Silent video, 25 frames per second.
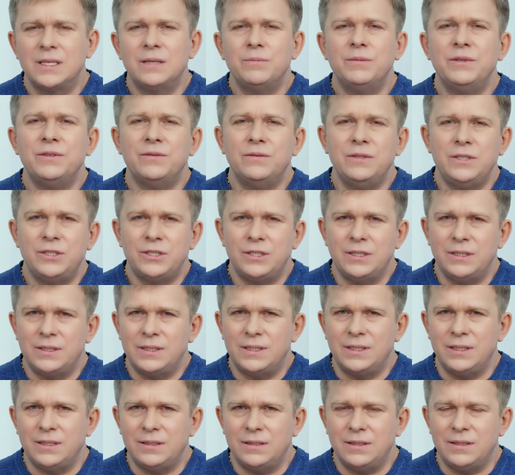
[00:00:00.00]
the highest
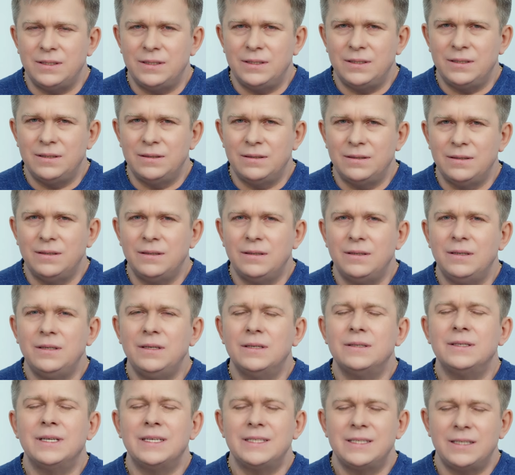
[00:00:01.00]
values,
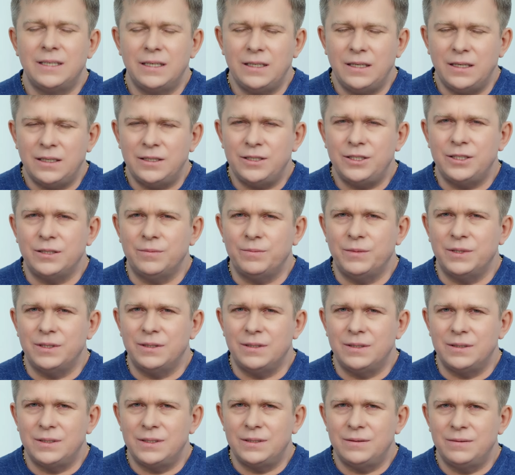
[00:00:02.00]
the true wealth,